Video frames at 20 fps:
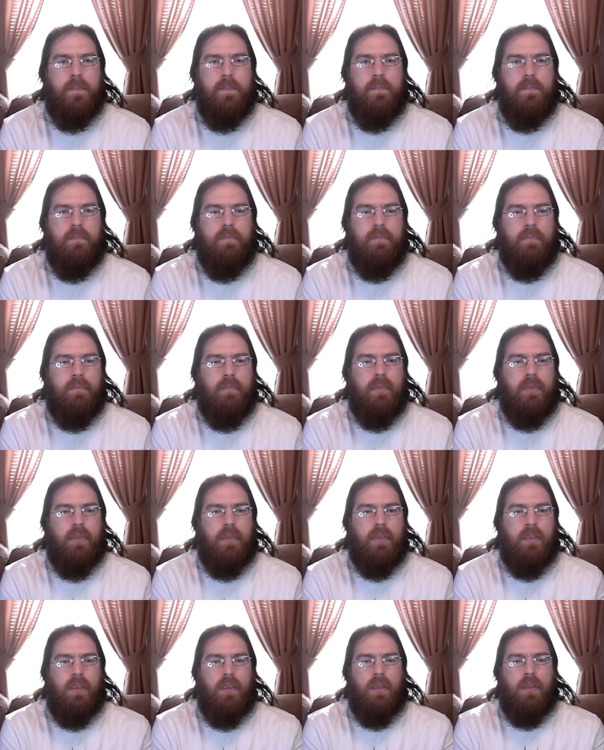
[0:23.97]

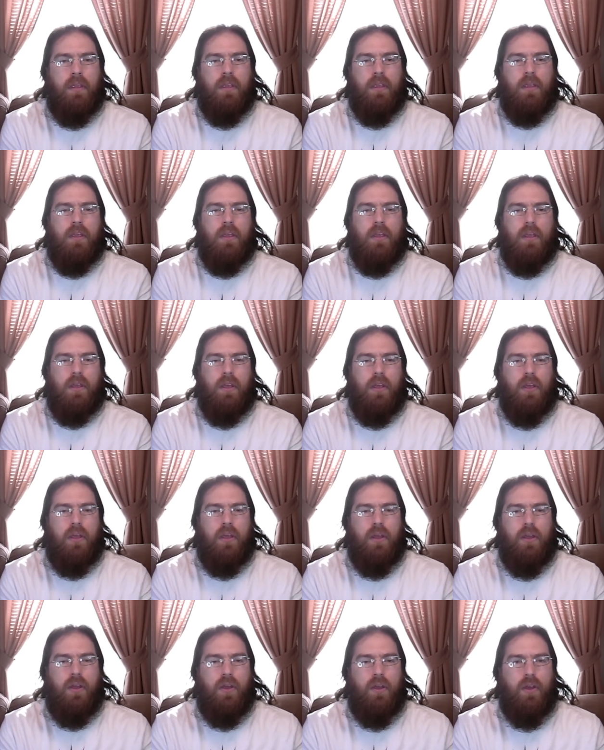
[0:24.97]

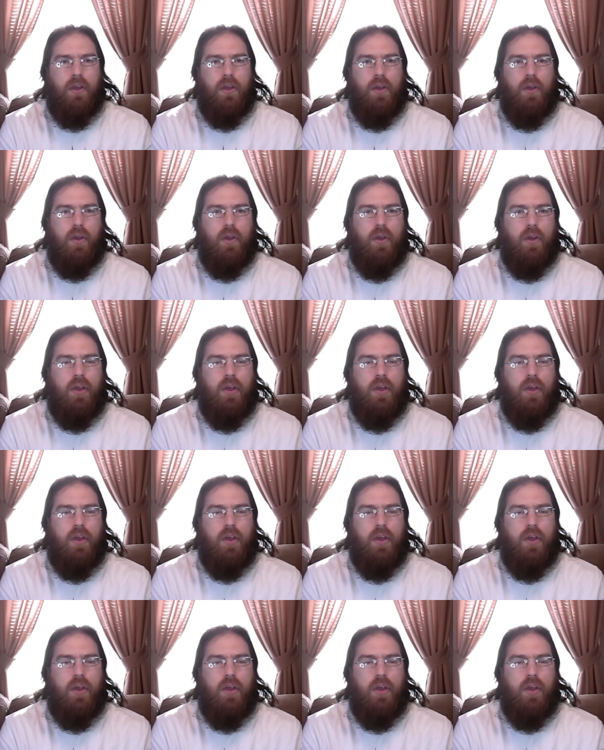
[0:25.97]
(no one is talking)